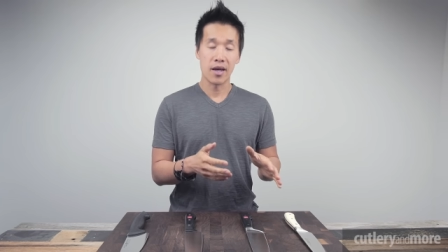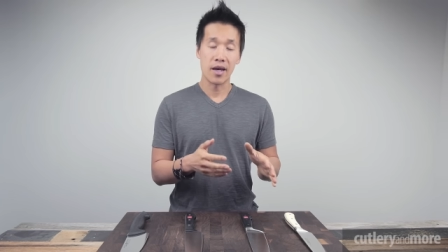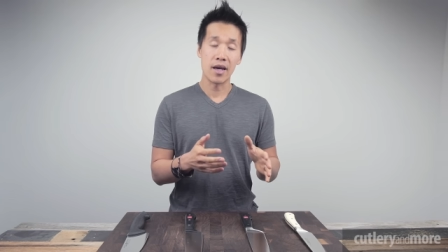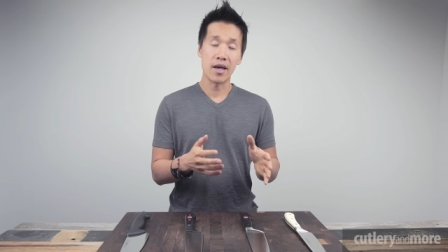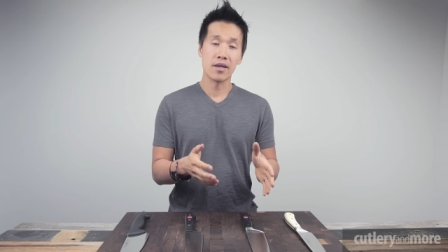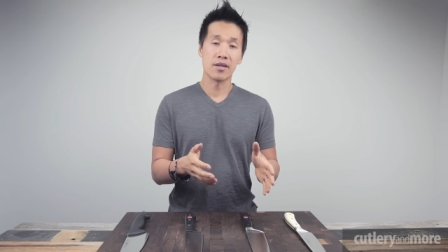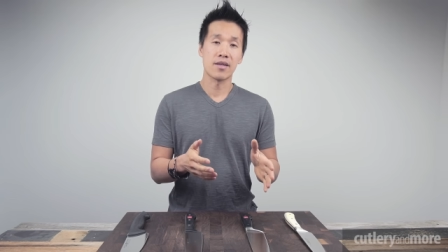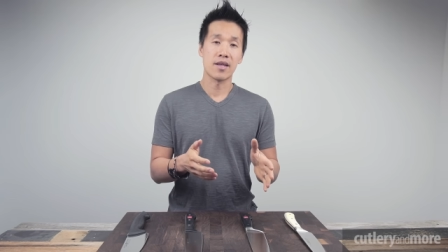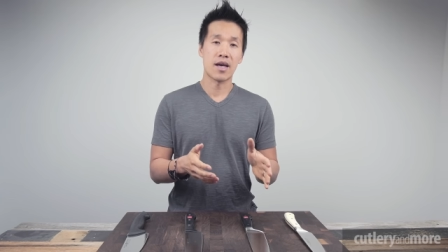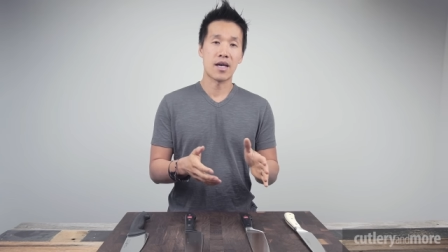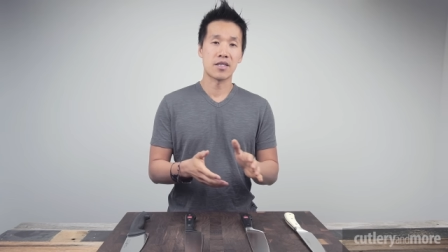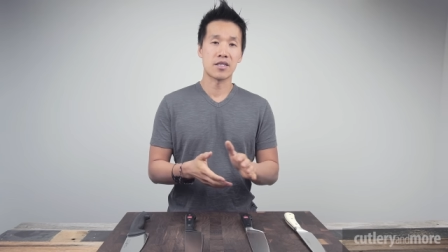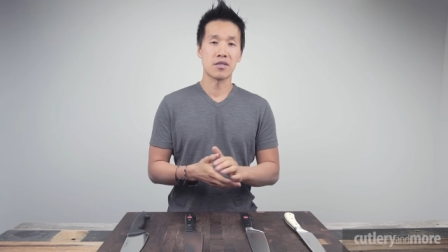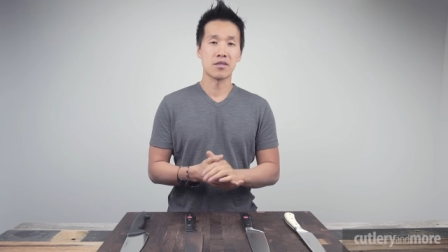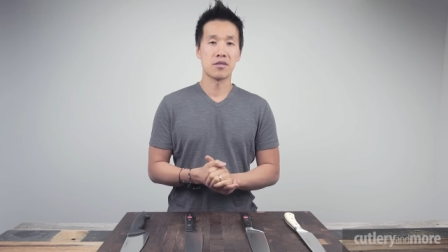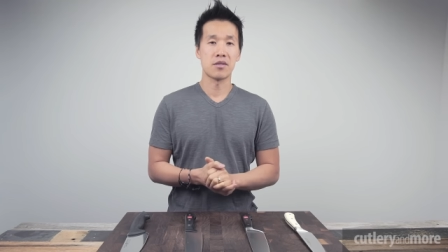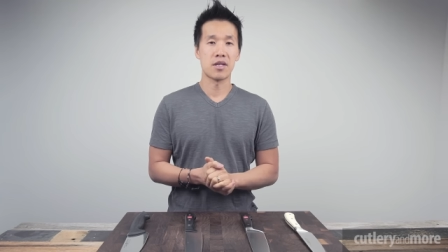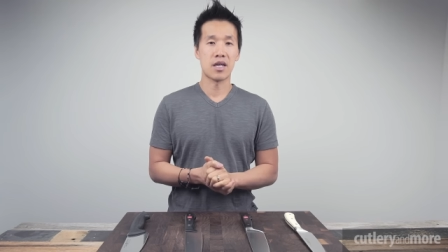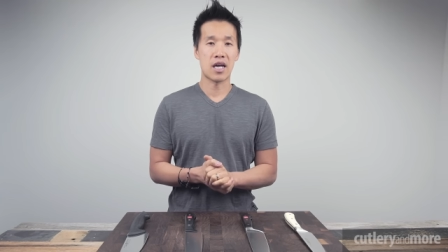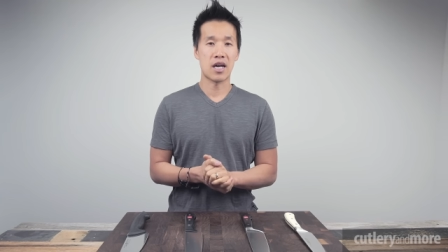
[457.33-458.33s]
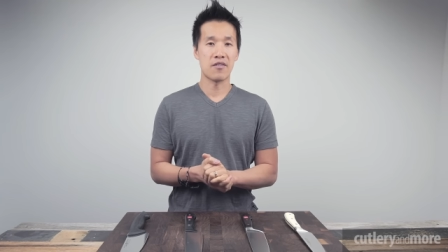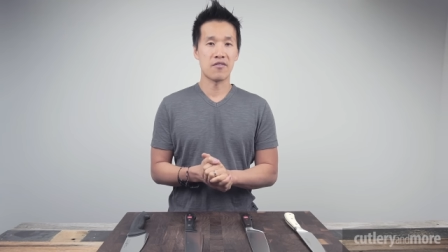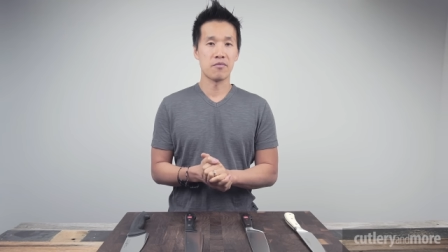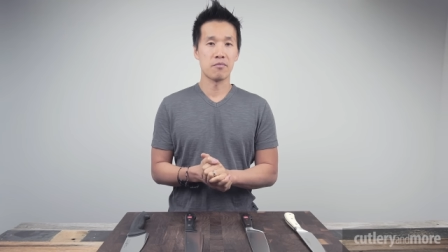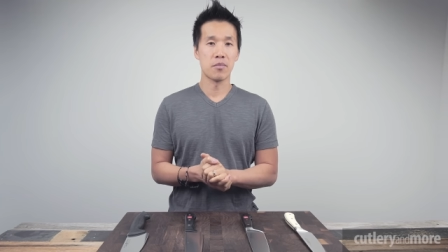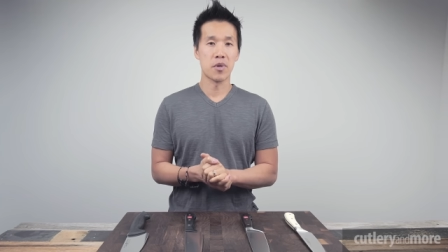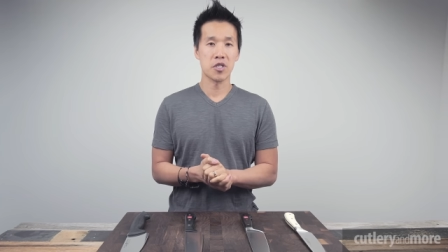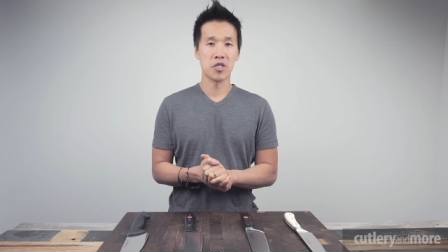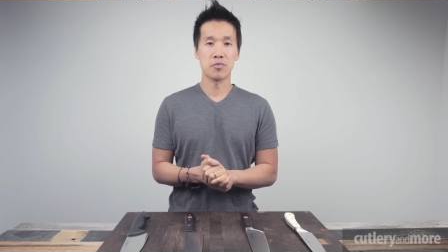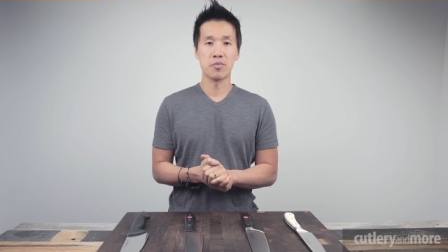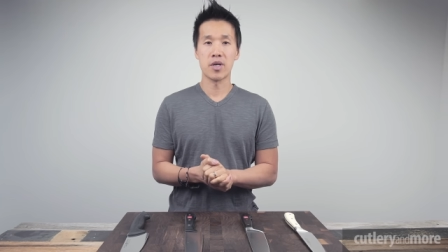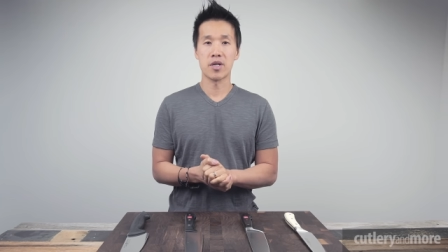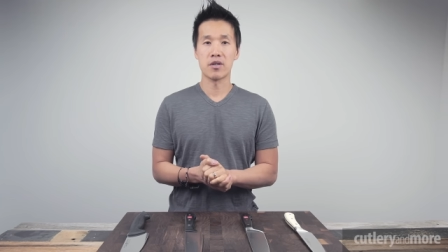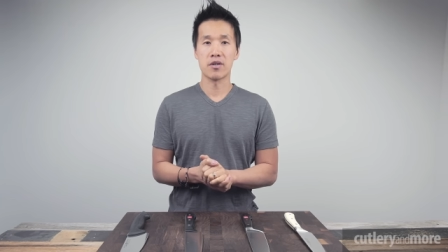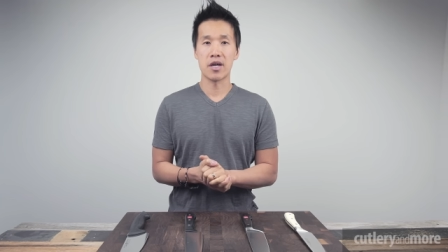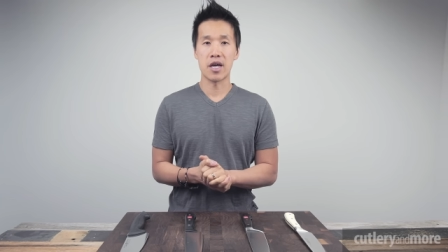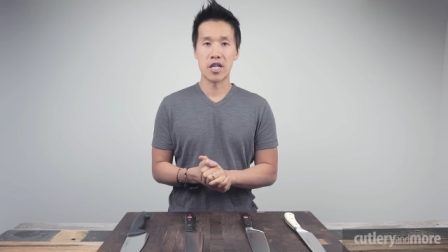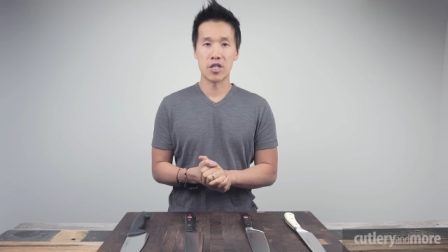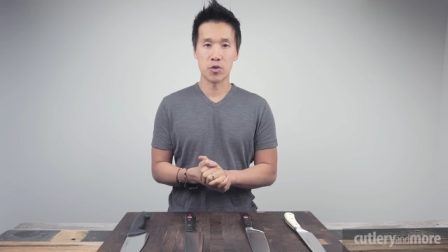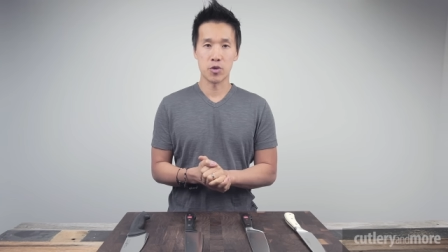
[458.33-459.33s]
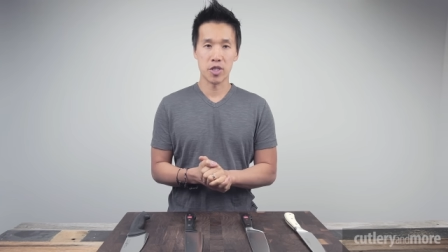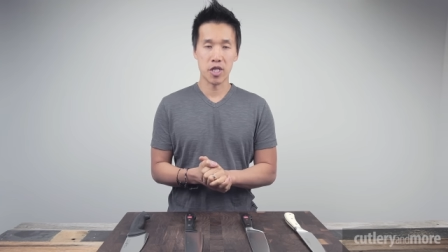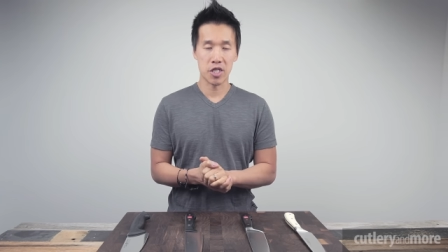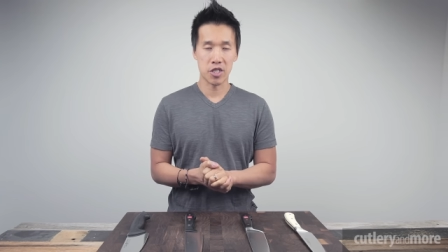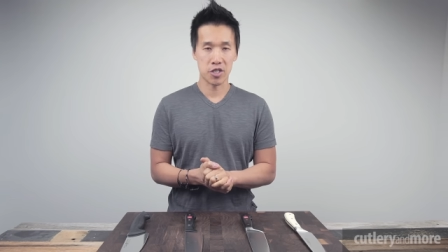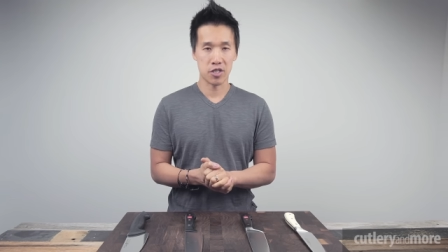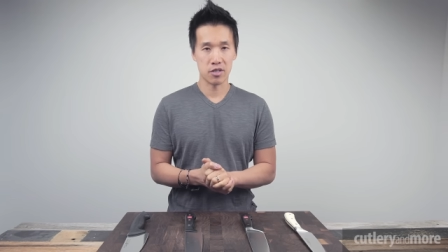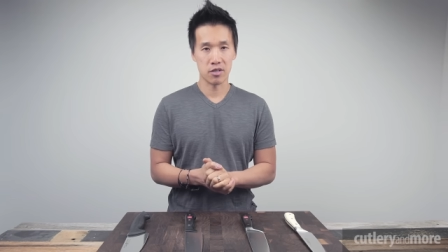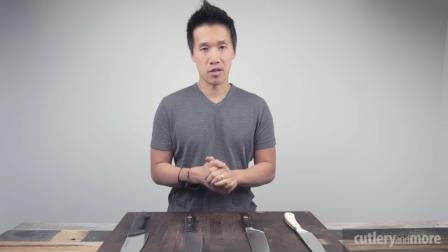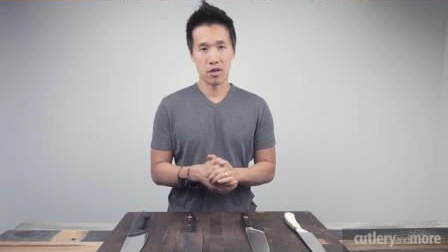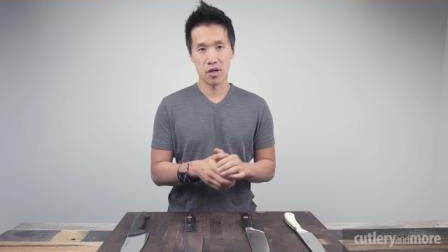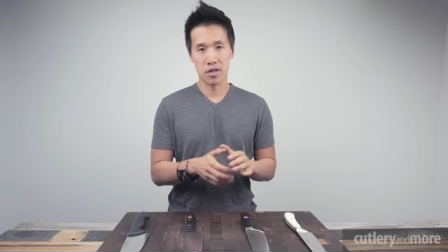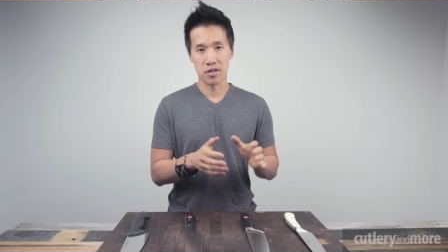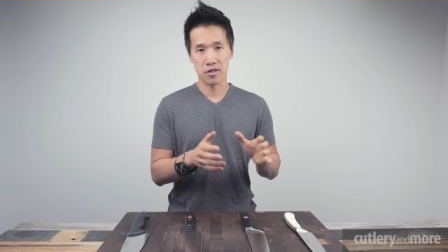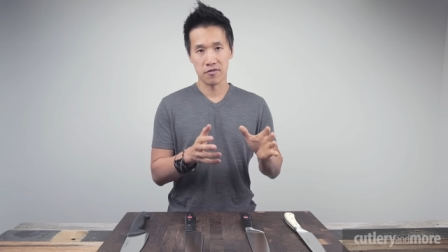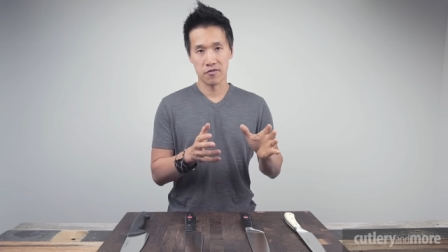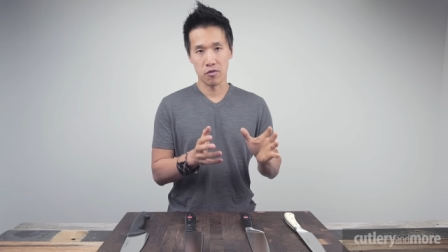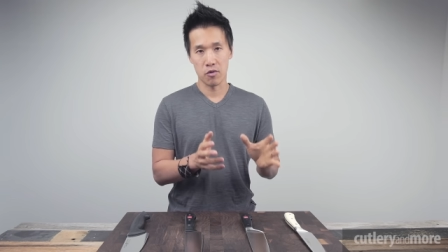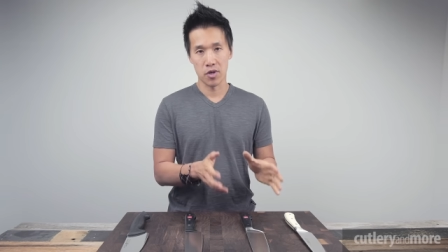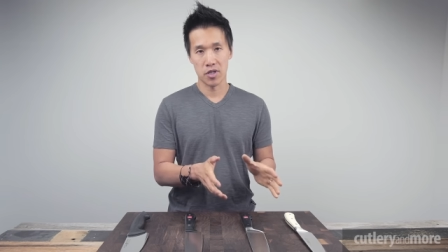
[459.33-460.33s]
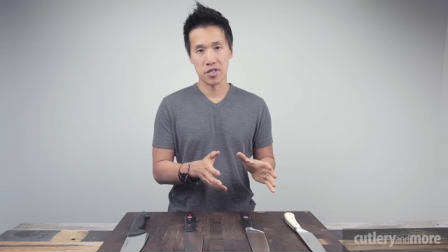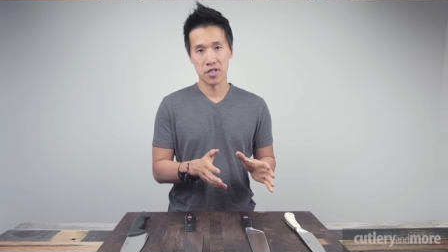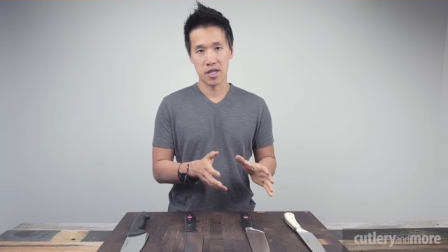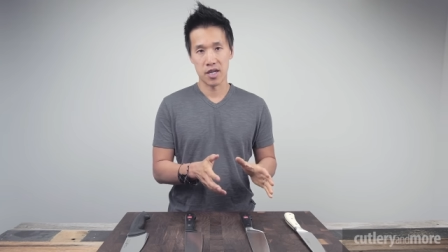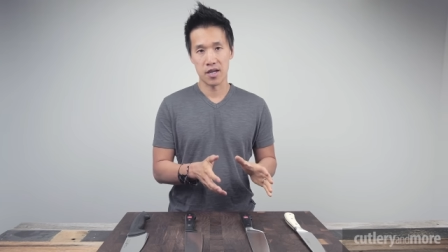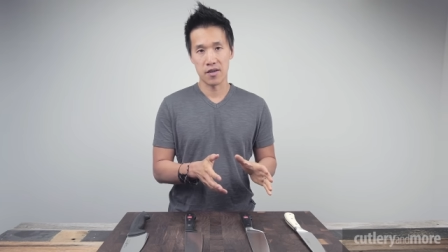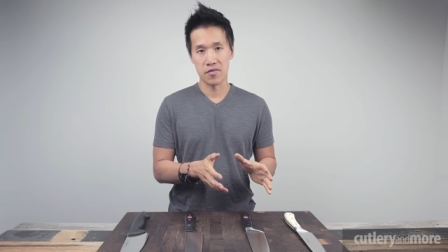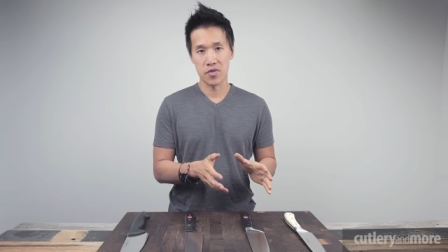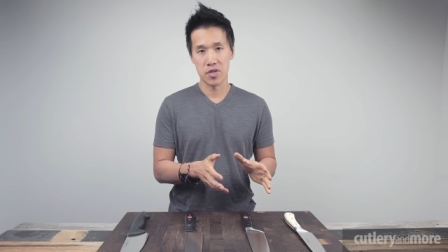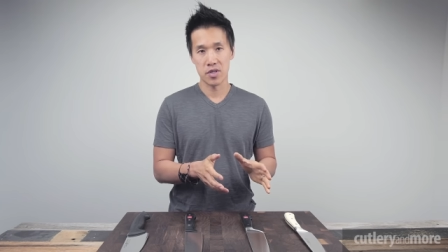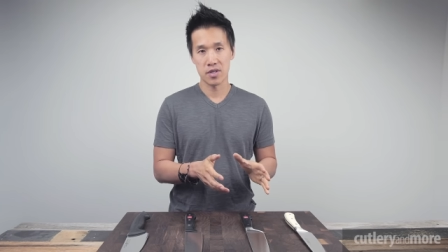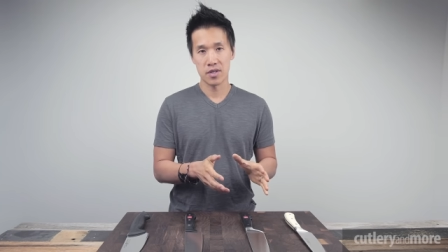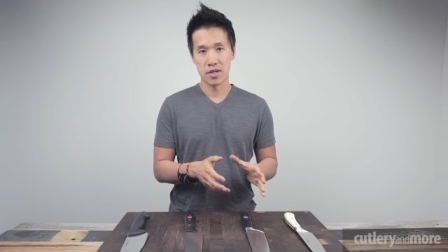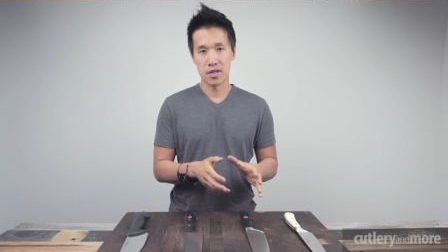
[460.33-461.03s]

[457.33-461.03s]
And lastly, you have much better edge retention on the forged knives.